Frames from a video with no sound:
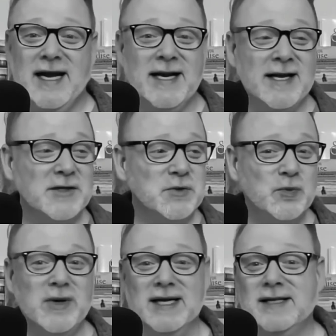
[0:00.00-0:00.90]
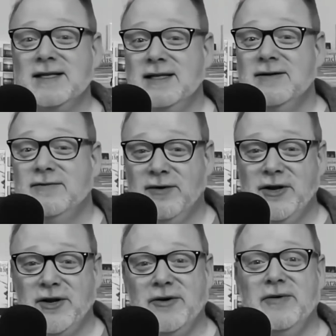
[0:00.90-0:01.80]
His will for
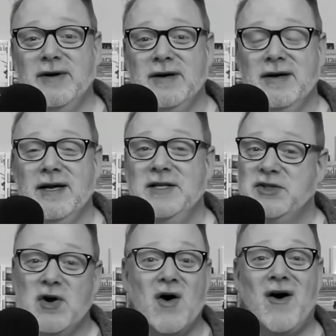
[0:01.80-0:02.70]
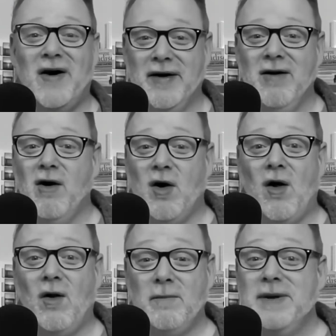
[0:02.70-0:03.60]
you is to honor
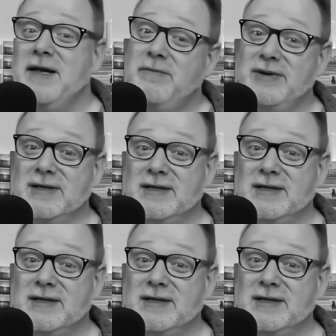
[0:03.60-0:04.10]
all people.